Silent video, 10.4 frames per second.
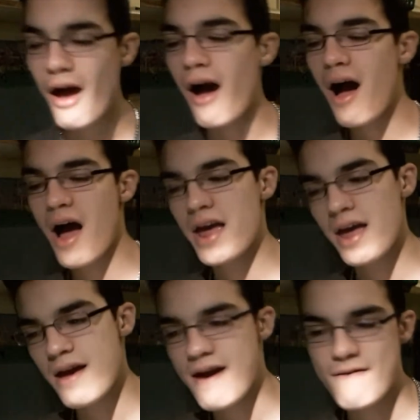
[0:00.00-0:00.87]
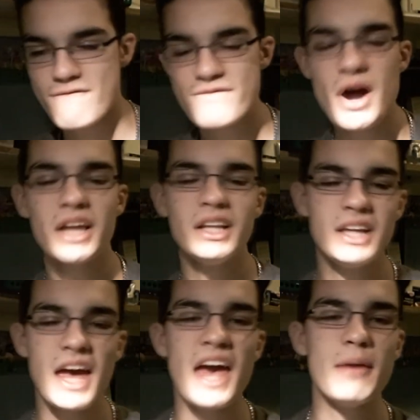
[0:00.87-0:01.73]
I am
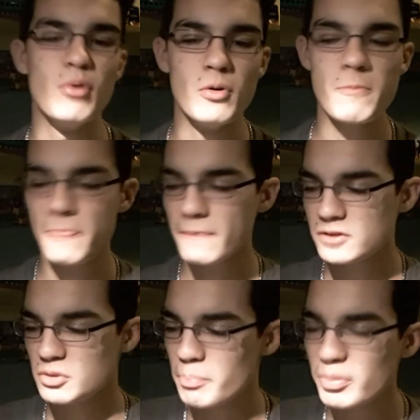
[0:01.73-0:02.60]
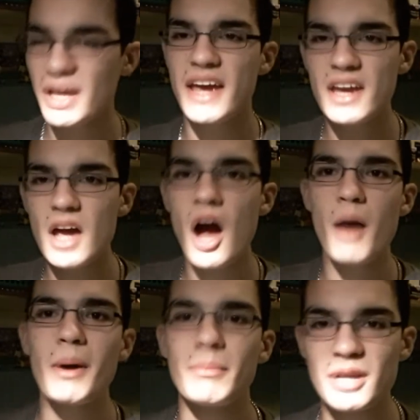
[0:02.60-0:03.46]
finally able to play
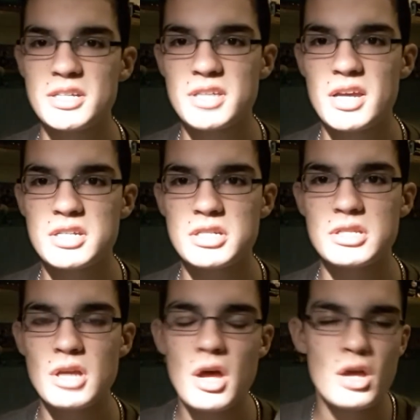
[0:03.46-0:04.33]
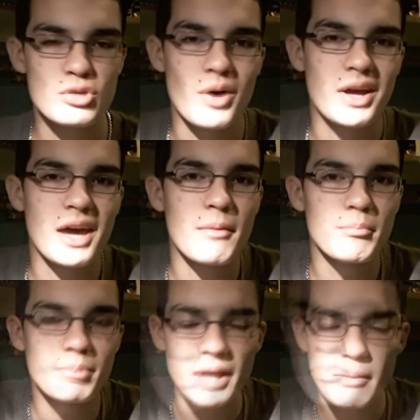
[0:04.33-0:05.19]
on my PlayStation. So I
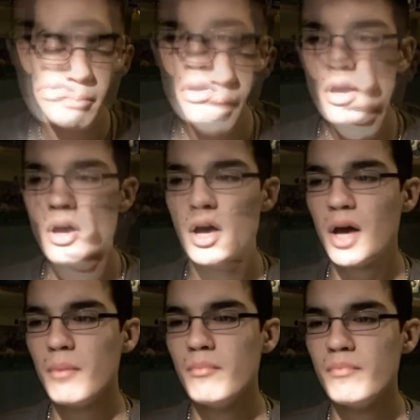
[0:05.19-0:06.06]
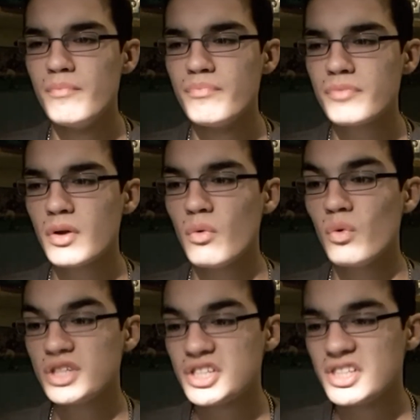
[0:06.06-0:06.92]
can play Black Ops, um,
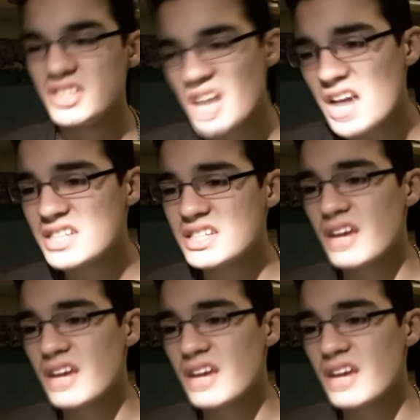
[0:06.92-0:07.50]
which is nice.